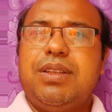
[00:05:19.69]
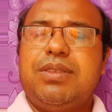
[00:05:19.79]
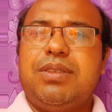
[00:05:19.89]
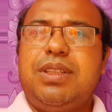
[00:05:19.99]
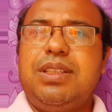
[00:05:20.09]

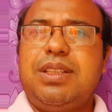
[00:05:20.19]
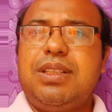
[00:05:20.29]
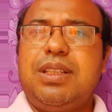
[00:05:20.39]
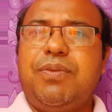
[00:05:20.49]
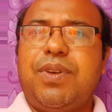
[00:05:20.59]
So these are
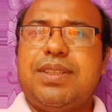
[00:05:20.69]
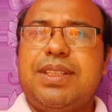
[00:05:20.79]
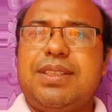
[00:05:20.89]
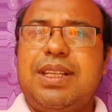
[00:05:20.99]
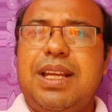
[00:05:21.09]
the
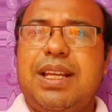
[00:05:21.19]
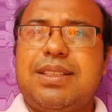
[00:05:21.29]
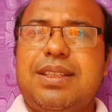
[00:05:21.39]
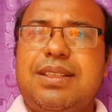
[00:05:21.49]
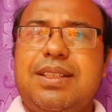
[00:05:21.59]
phrases and
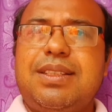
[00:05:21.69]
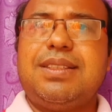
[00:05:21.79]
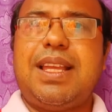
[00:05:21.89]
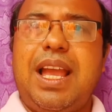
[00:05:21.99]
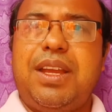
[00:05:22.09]

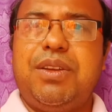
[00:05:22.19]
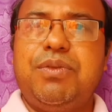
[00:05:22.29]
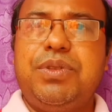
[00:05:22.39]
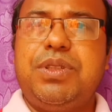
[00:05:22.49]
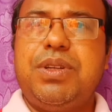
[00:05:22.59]
sentences I
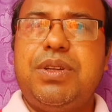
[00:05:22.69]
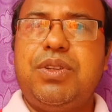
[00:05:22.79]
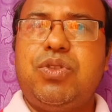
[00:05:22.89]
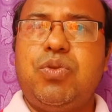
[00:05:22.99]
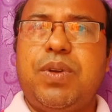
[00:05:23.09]
used
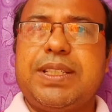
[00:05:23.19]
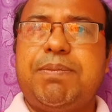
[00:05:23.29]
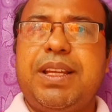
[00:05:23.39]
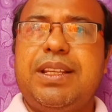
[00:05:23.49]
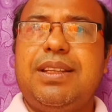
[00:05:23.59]
to
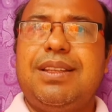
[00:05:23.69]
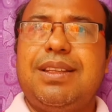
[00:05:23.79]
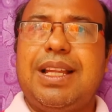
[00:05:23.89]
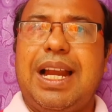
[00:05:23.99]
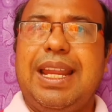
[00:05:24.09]
explain
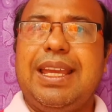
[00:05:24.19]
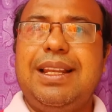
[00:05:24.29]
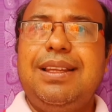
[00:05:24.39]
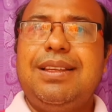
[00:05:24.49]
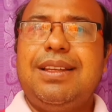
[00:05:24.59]
the article,